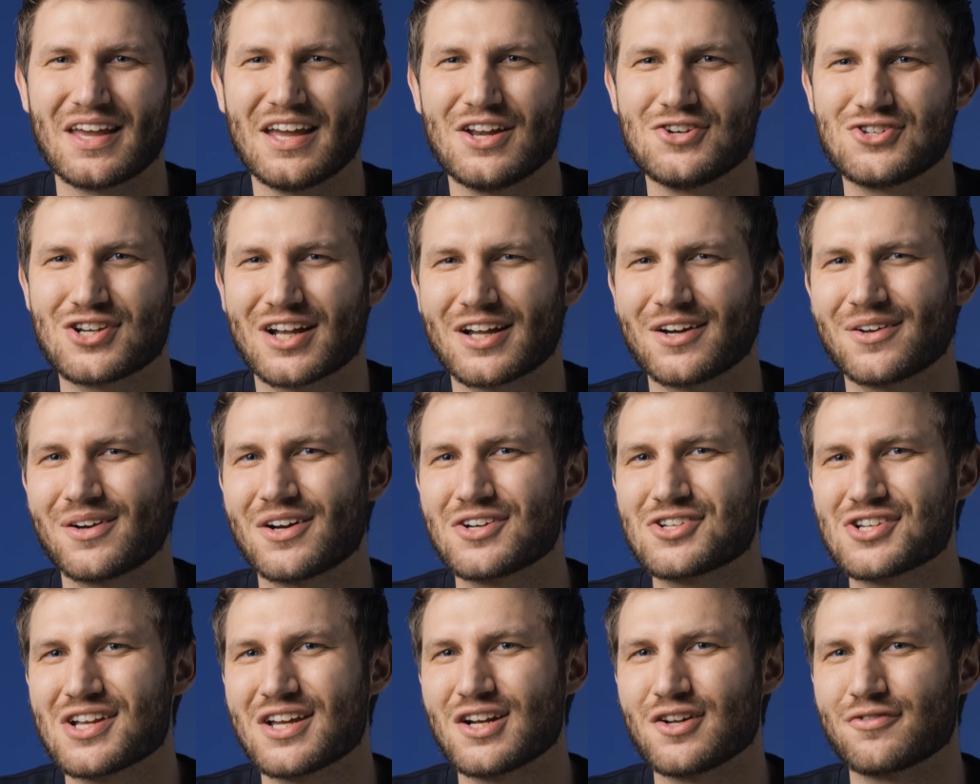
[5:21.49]
Check out our
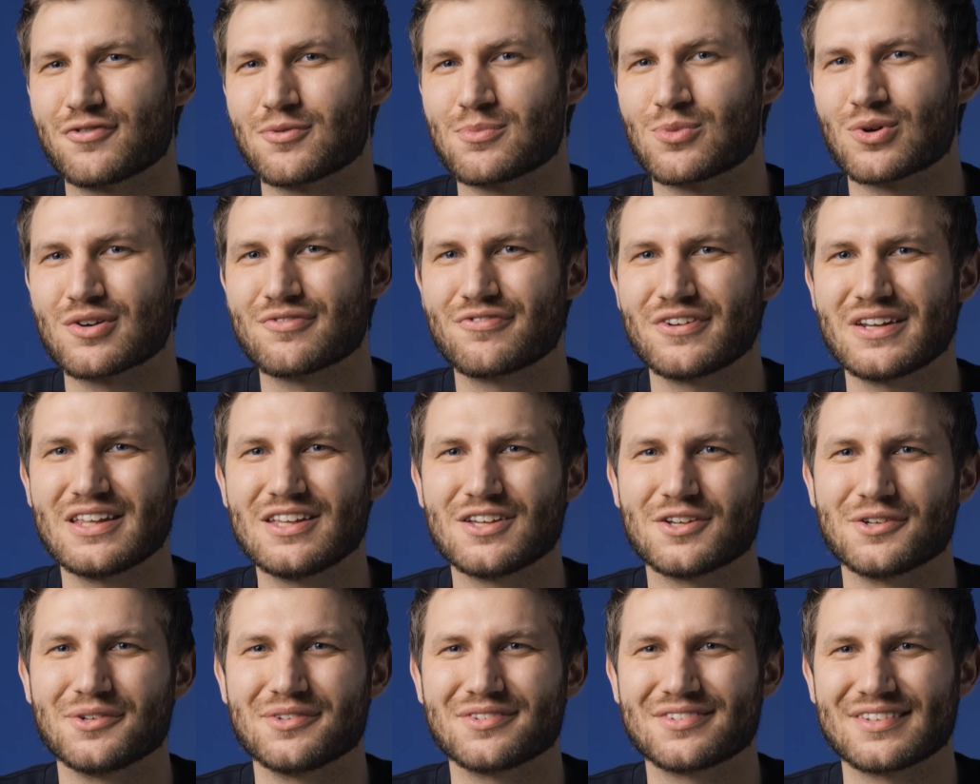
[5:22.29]
channel for more
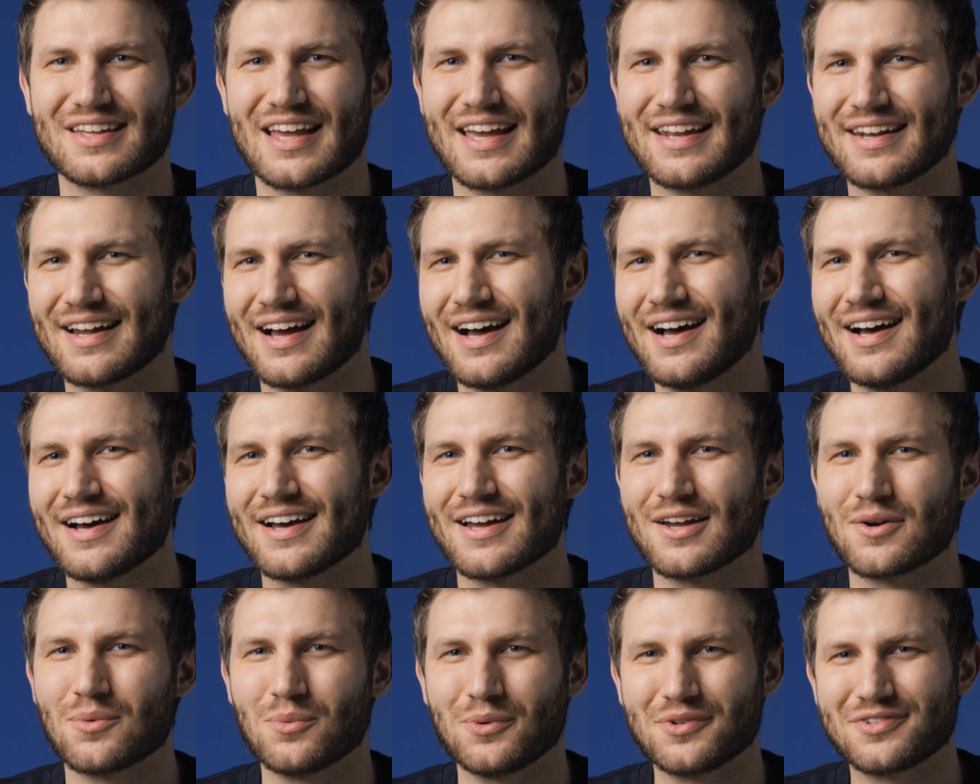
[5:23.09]
videos, and
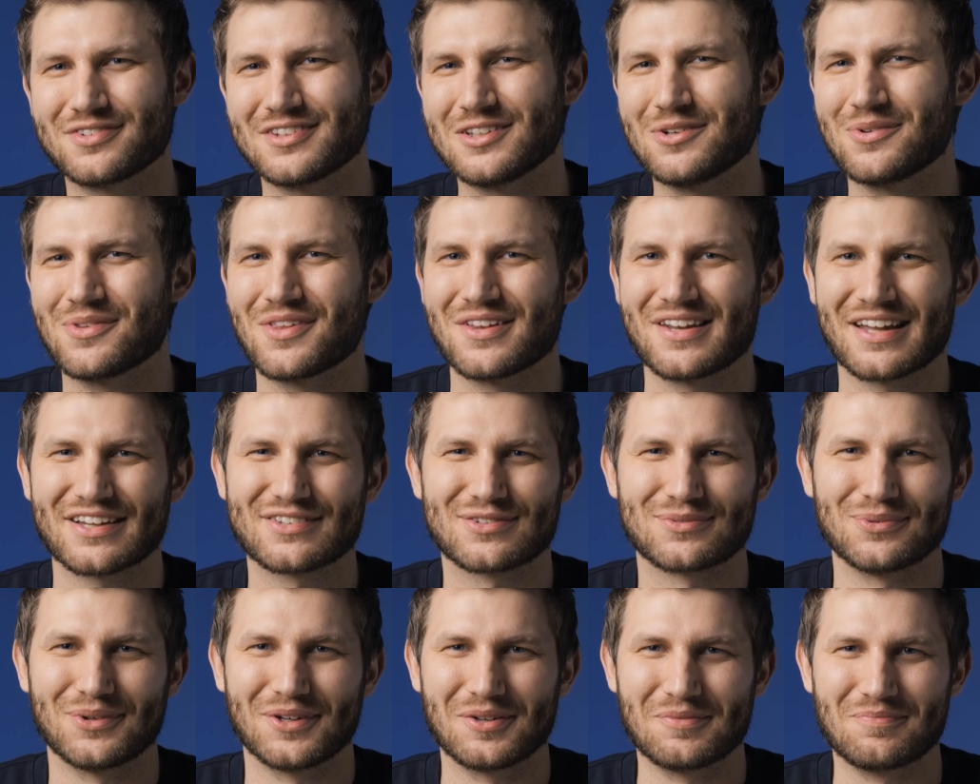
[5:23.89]
I will see you in the
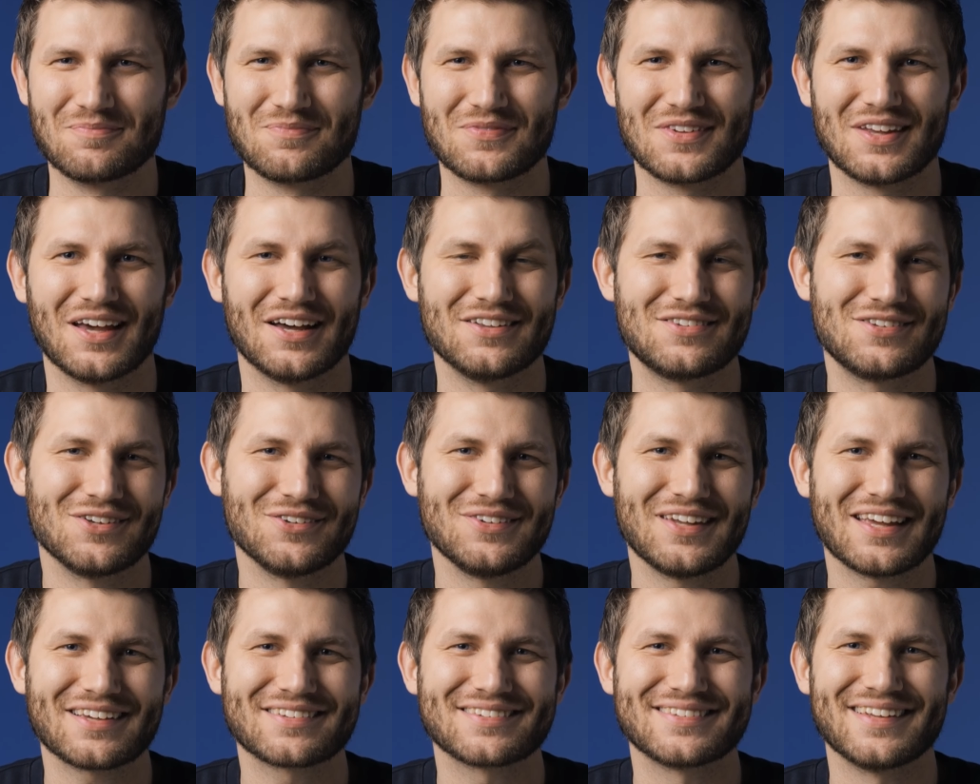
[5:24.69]
next one. Until
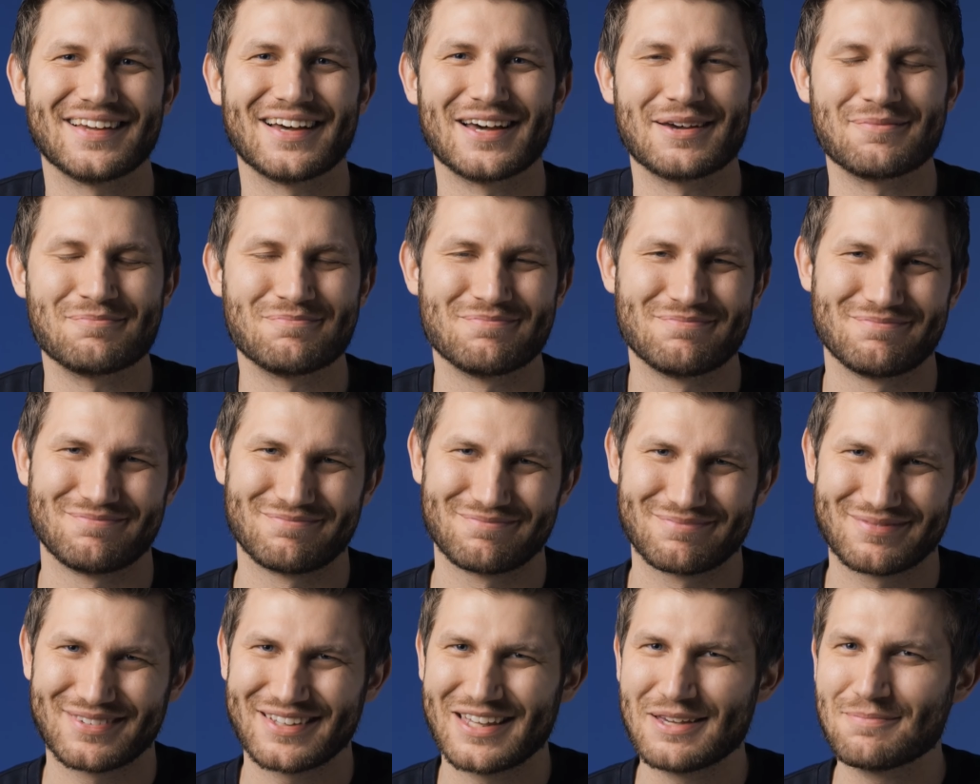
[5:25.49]
next time,
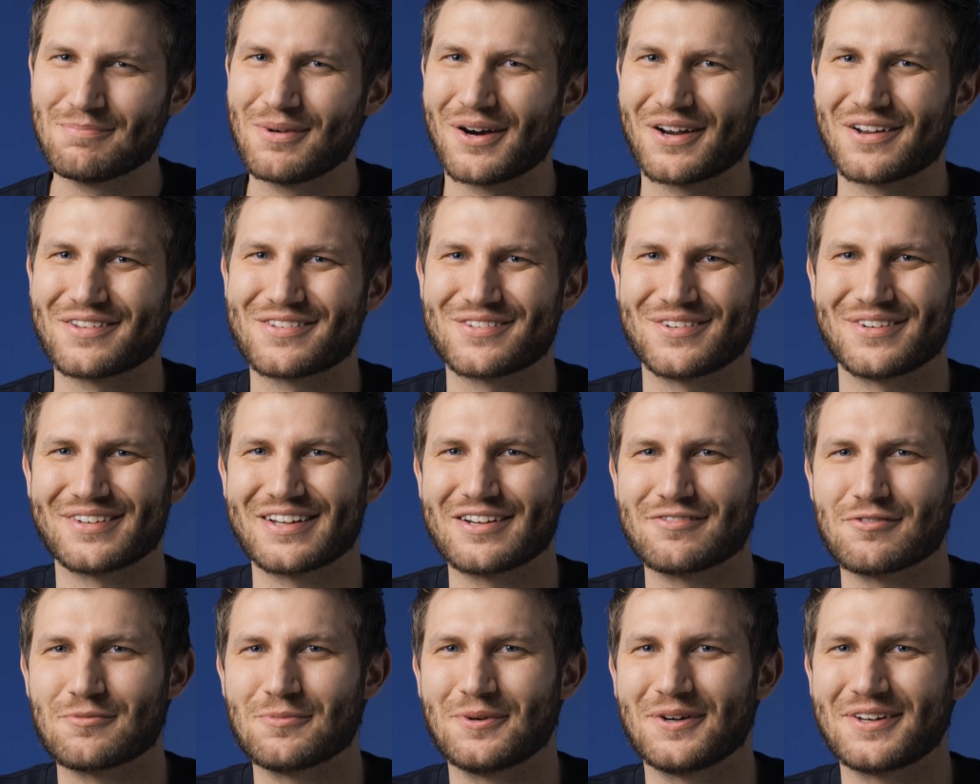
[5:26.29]
keep monitoring,
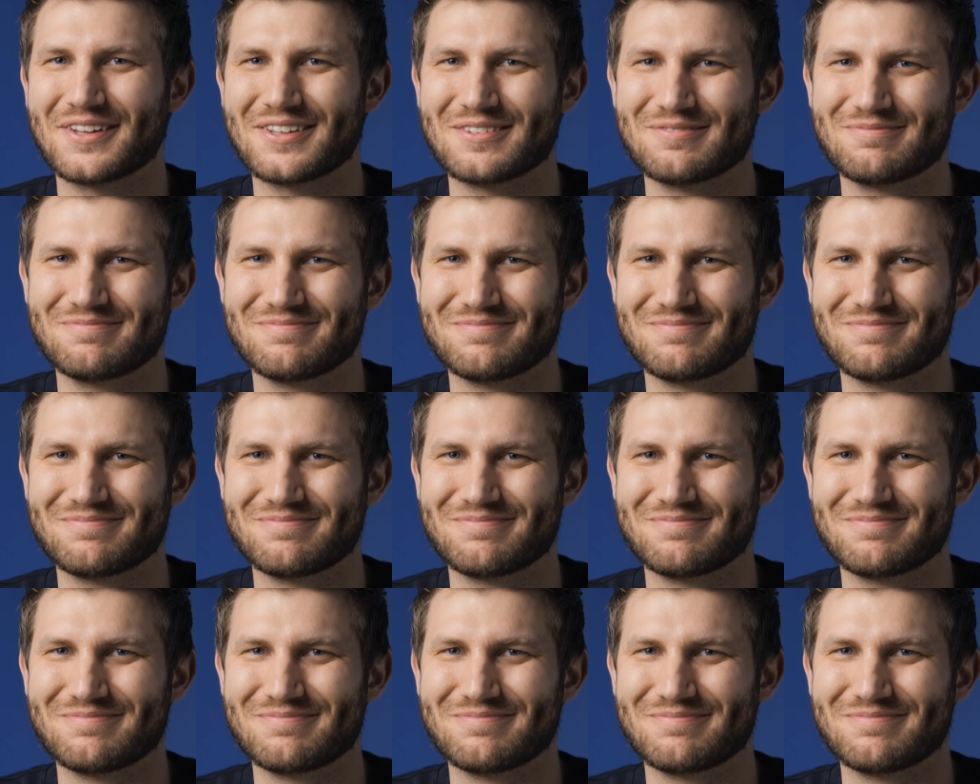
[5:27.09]
everybody.